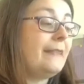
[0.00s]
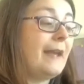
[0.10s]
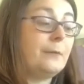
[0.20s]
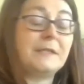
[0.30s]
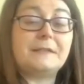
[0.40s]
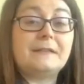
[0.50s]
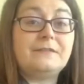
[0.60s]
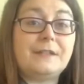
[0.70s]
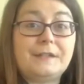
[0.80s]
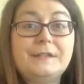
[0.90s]
that was lived
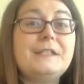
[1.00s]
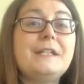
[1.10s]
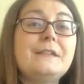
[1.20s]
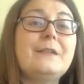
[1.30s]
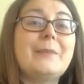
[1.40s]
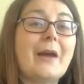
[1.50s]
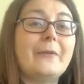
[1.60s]
in until about